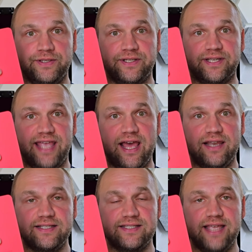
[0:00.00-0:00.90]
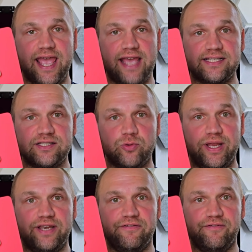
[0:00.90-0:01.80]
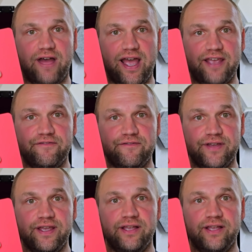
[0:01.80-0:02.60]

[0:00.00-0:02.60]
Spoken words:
the Galaxy S25,